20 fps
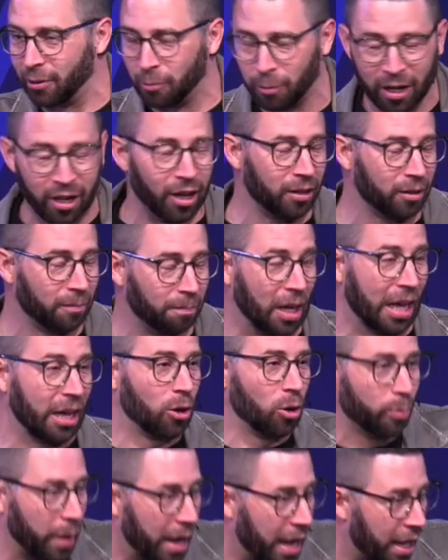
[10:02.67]
where do I gotta go to
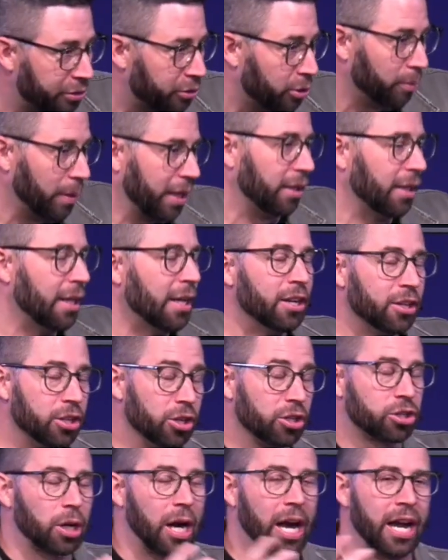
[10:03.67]
the bathroom? Like, you're
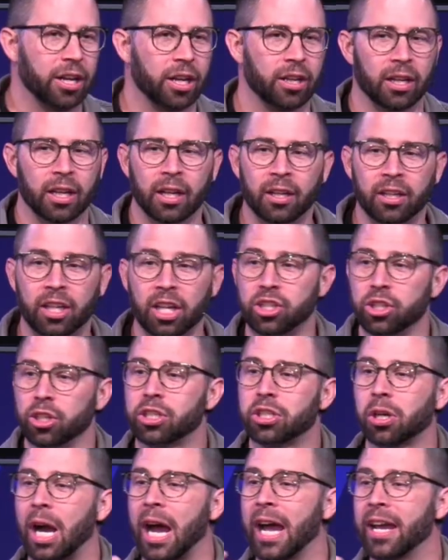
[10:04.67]
trying
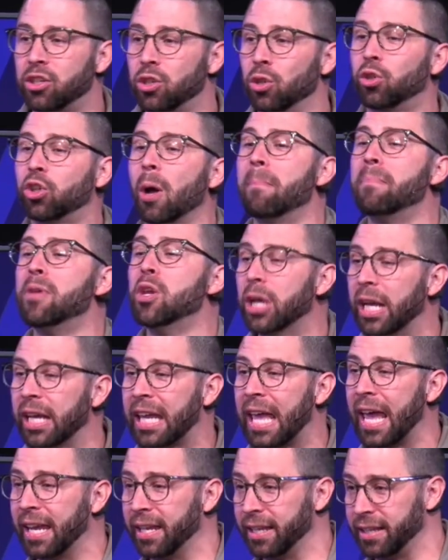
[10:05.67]
to
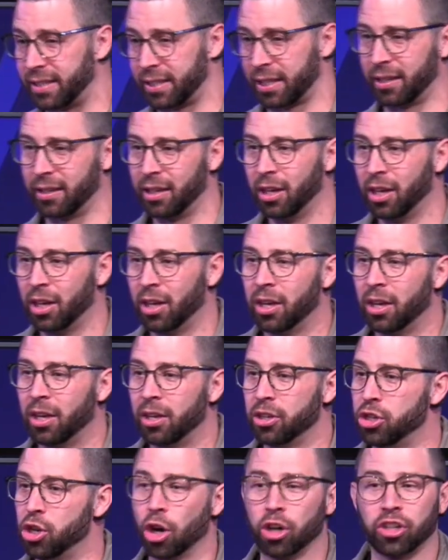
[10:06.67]
communicate.
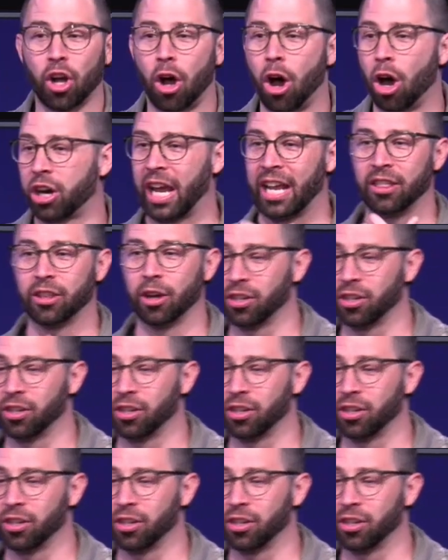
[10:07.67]
You're talking, they're